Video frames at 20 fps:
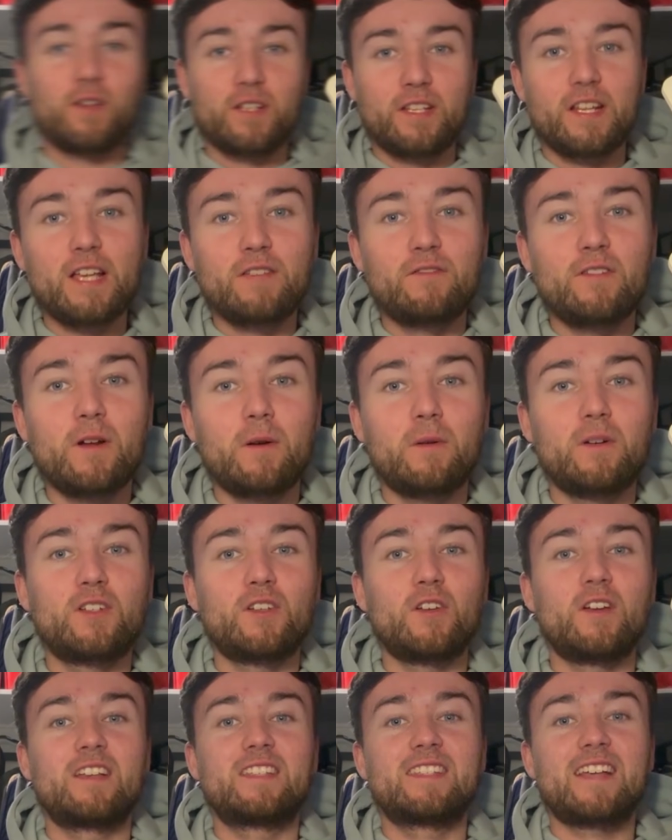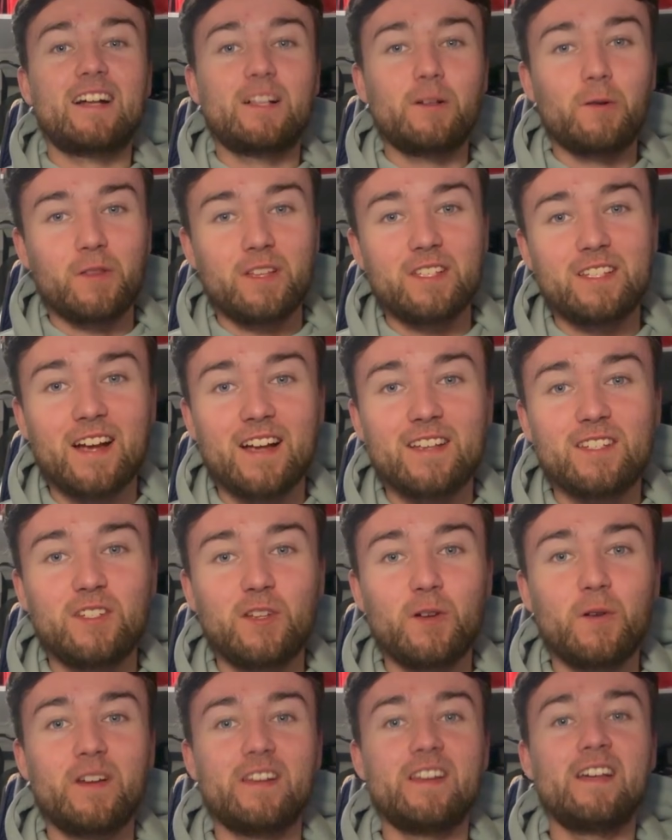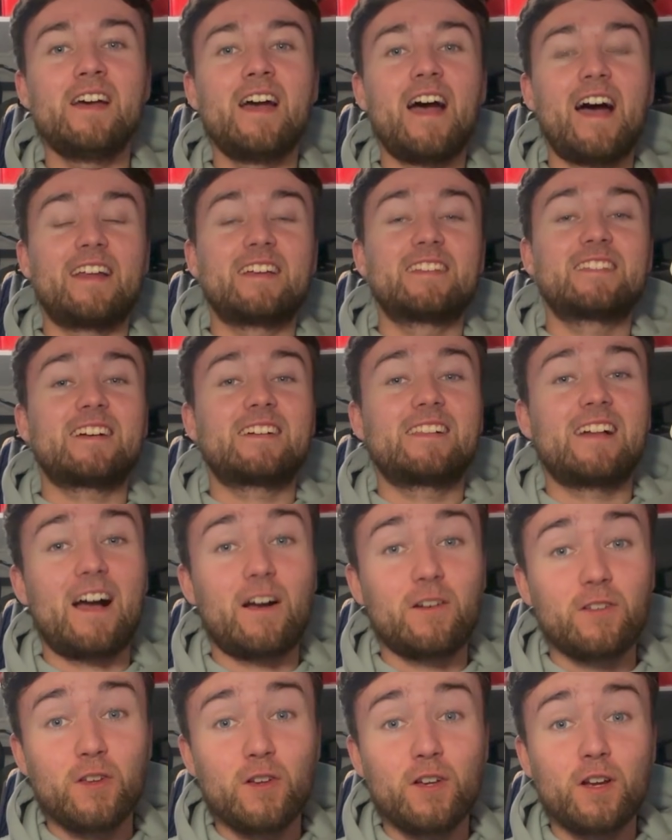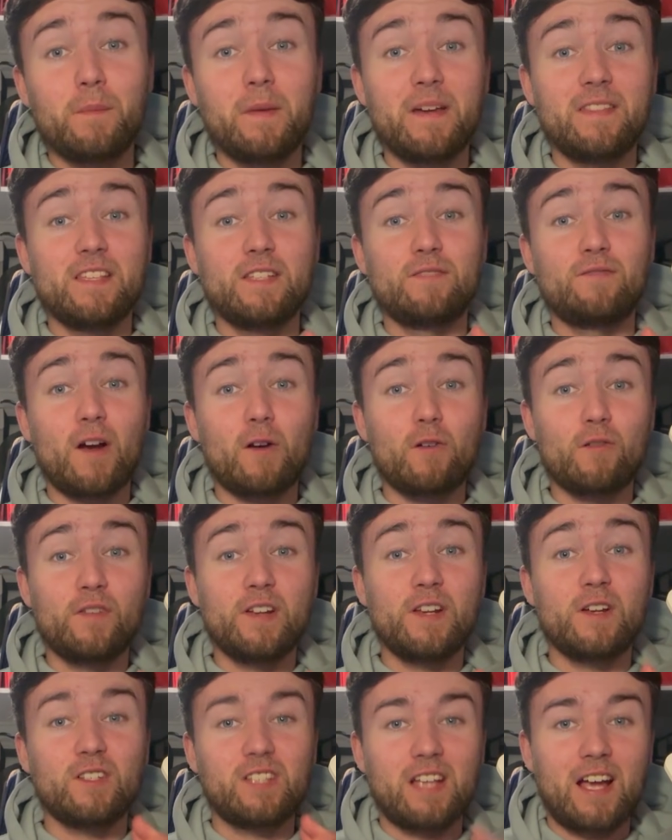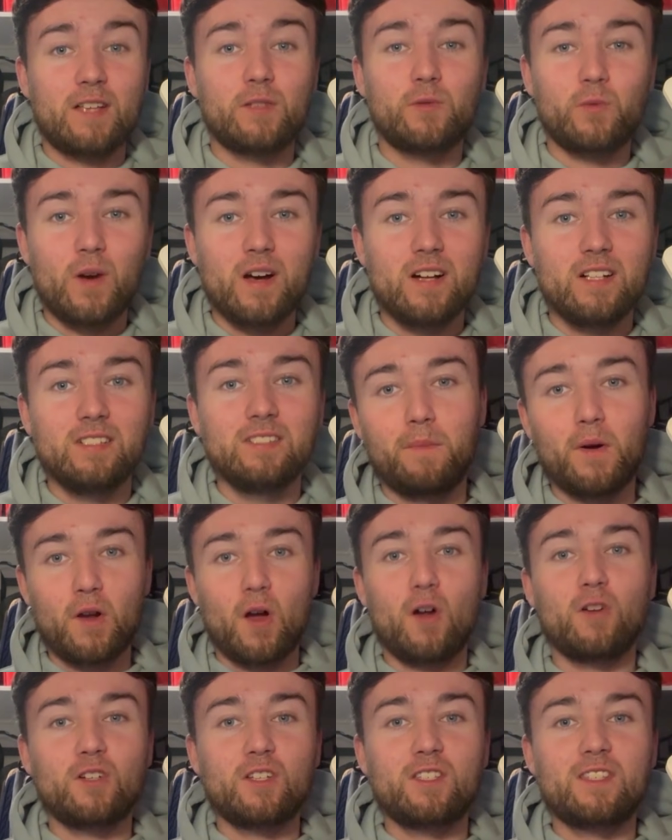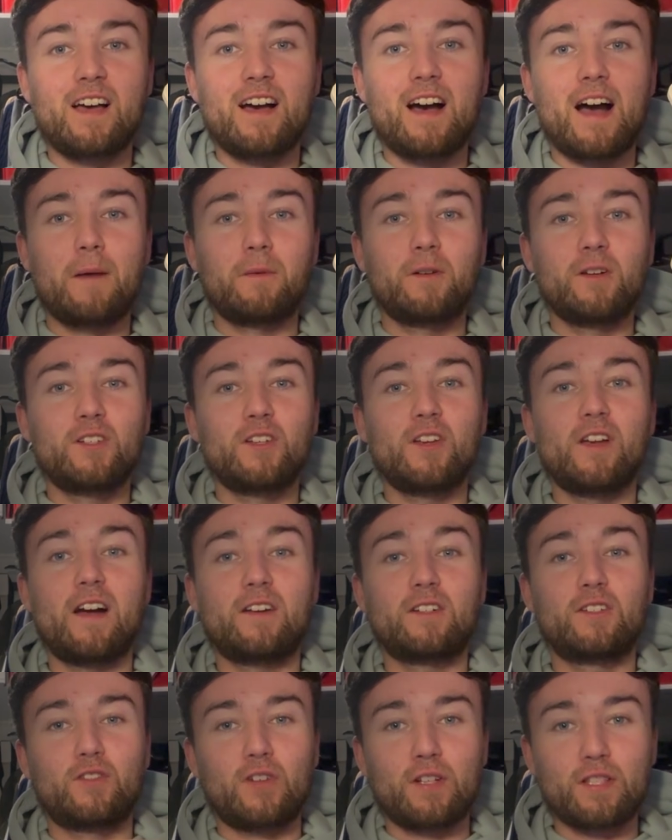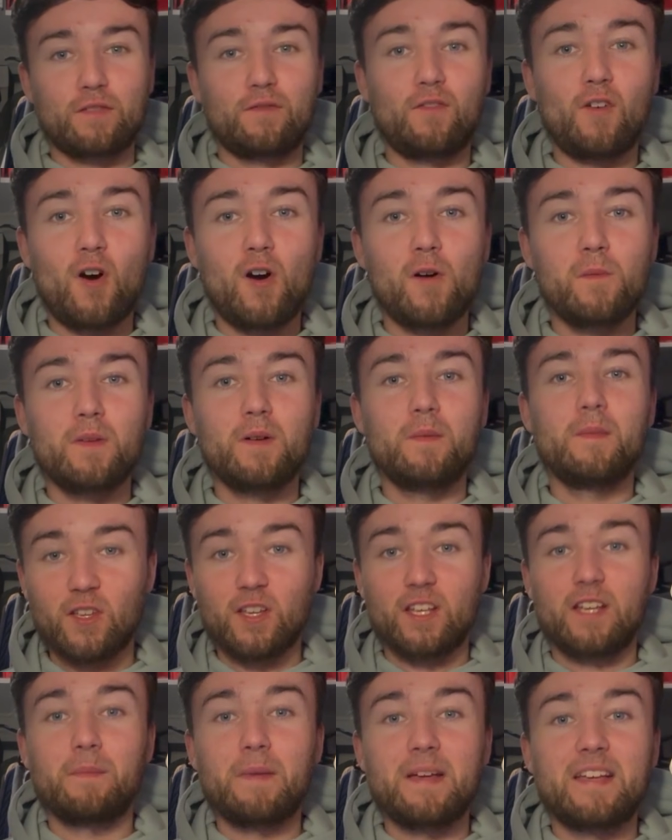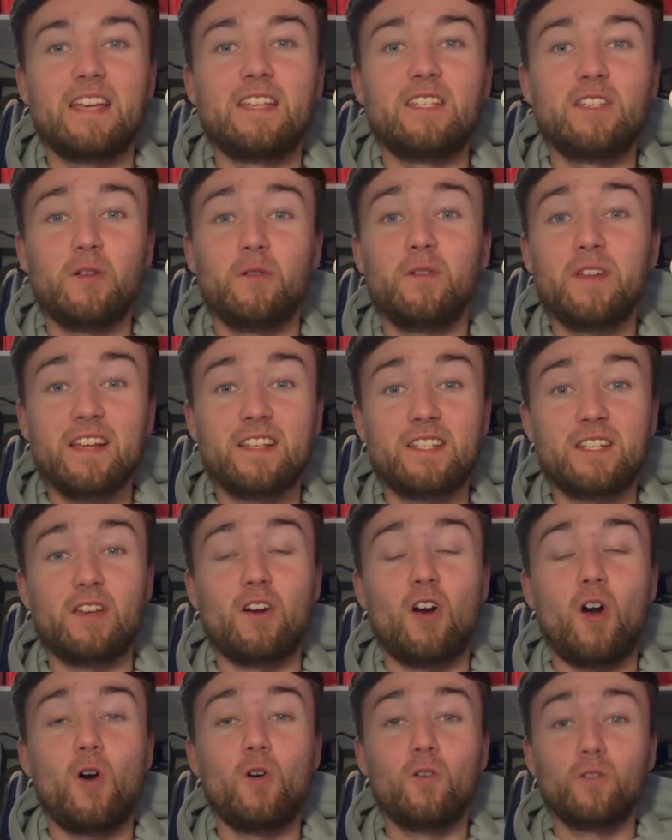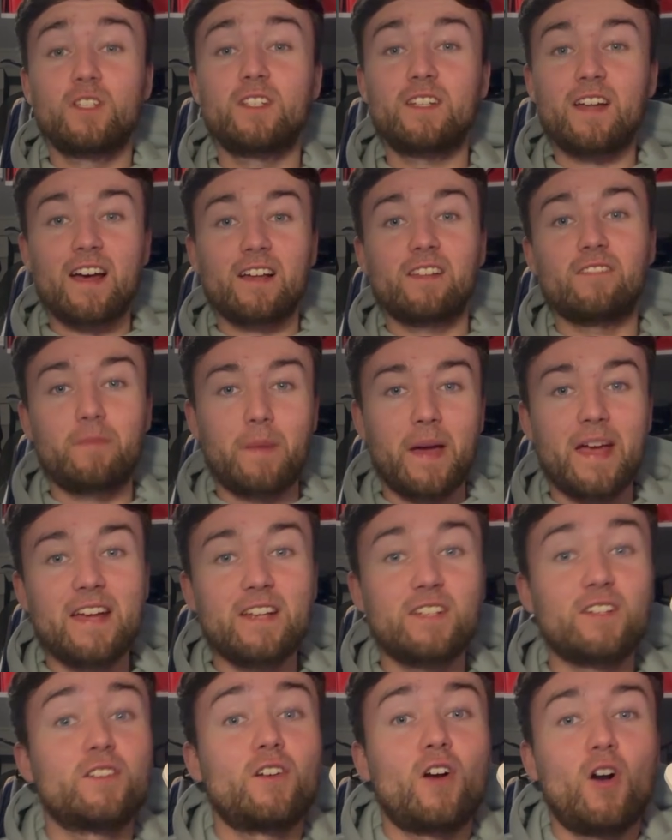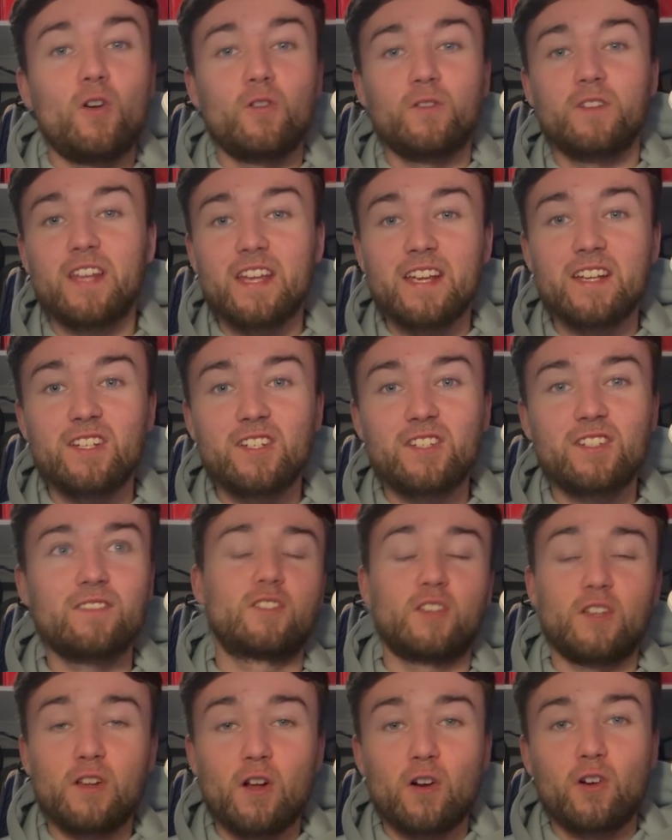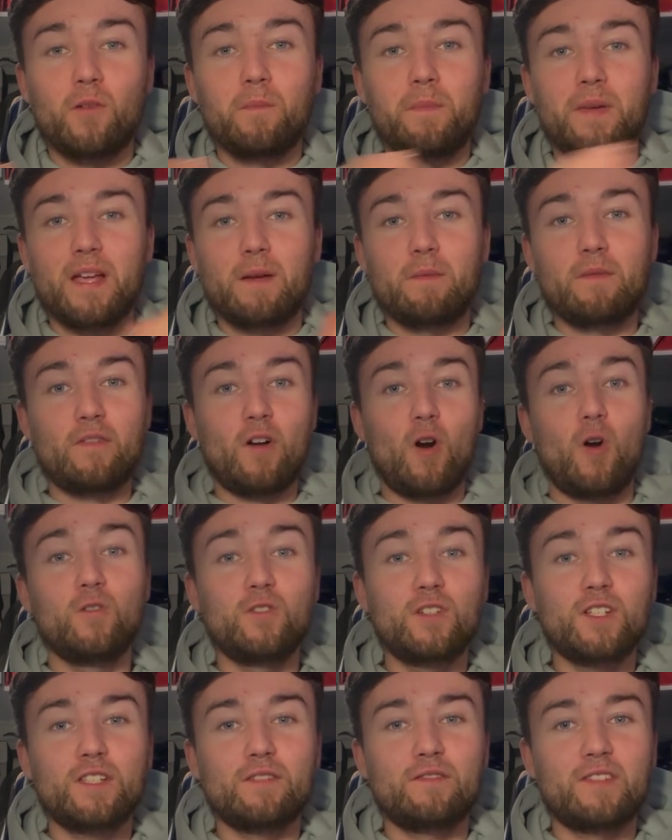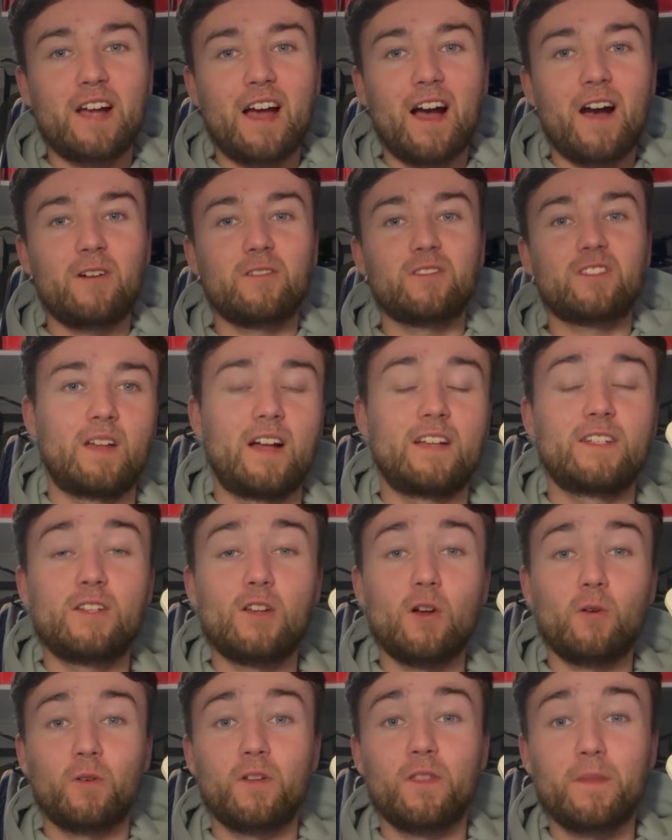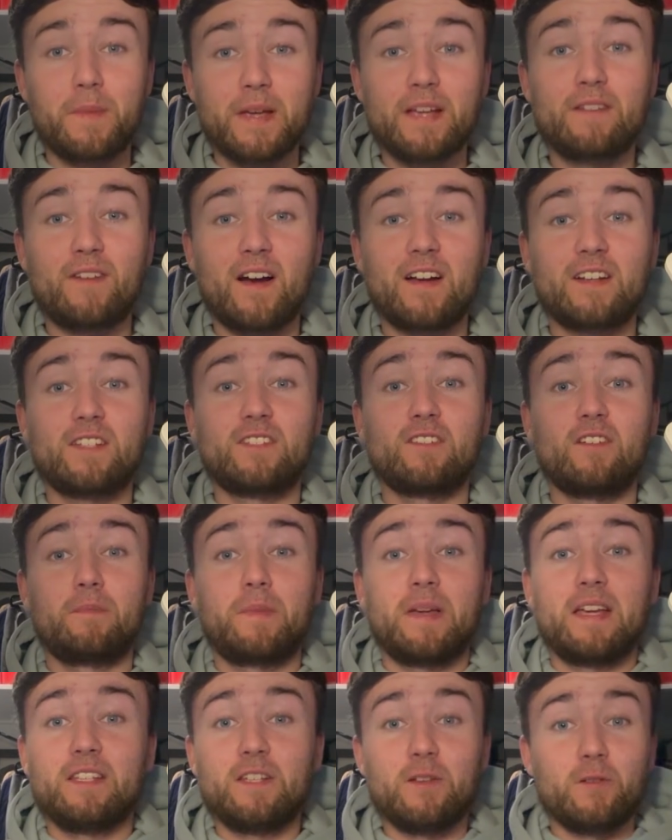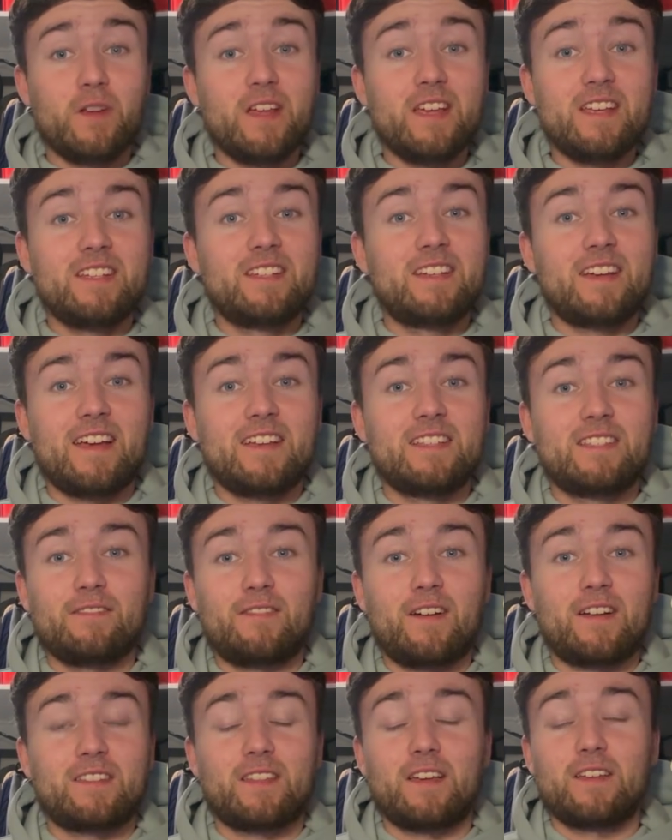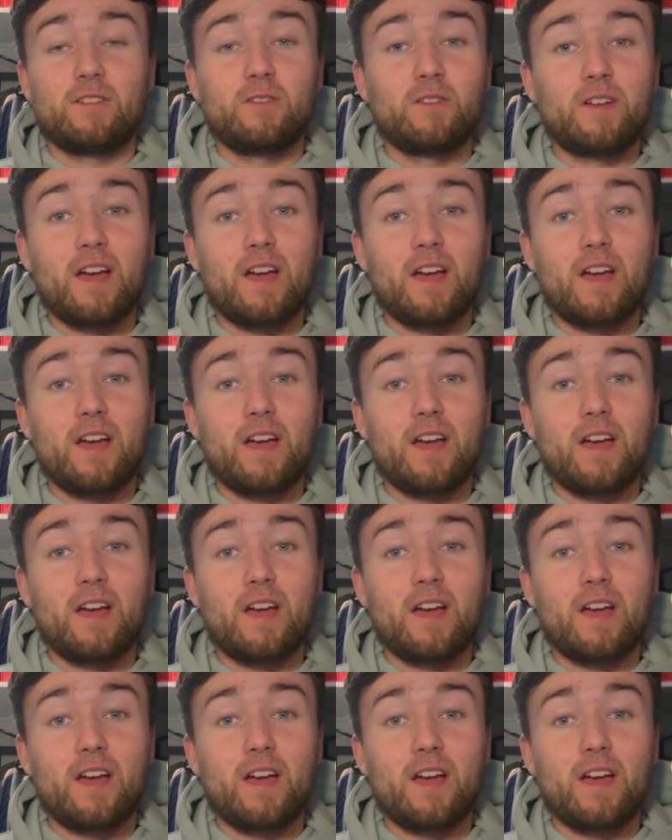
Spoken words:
in today's video, I'm going to show you exactly what this guy's doing and exactly how you can make these viral videos as well. But not just that, I'm going to show you how to transform them so you can make it unique to your own style of page and your own niche. So you're not competing with hundreds of accounts. And you know, one of the big factors of being unique is the fact that you'll